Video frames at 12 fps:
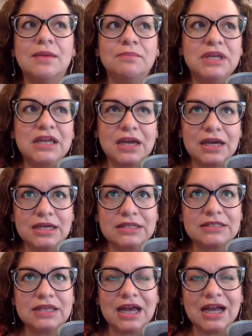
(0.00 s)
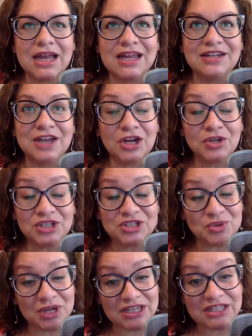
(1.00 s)
because I not only
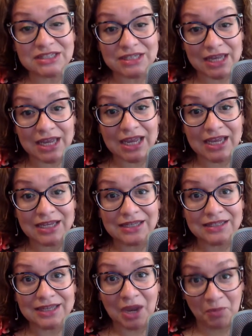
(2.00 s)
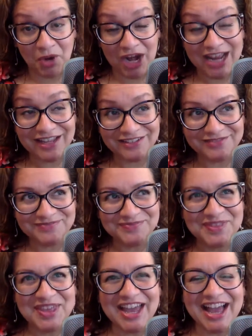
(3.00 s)
do I need to take a break,
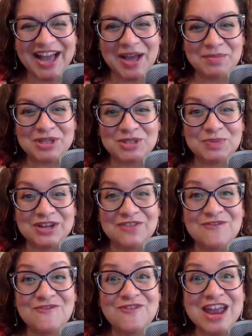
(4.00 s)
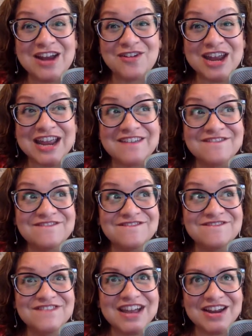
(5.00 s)
um, it's been a very,
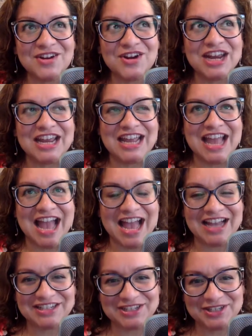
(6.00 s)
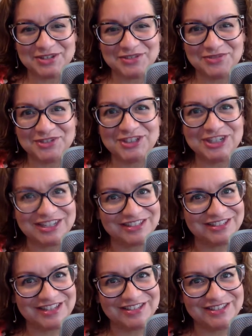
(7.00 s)
very active chicken
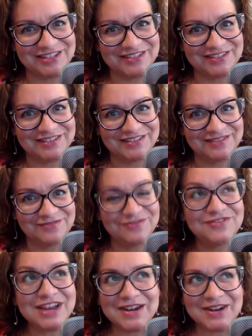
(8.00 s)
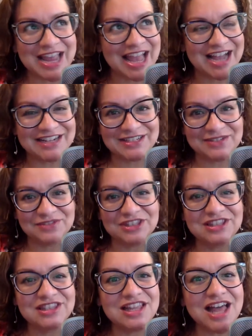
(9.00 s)
season. Very active.
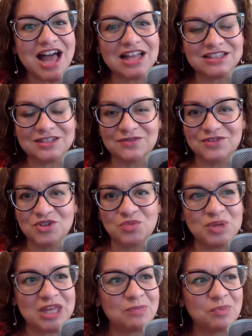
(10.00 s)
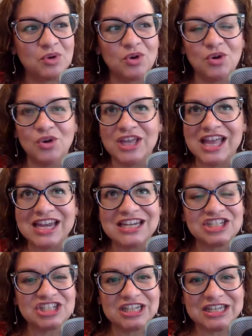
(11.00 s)
Lots of new people
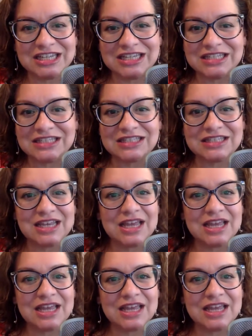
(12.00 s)
getting chickens.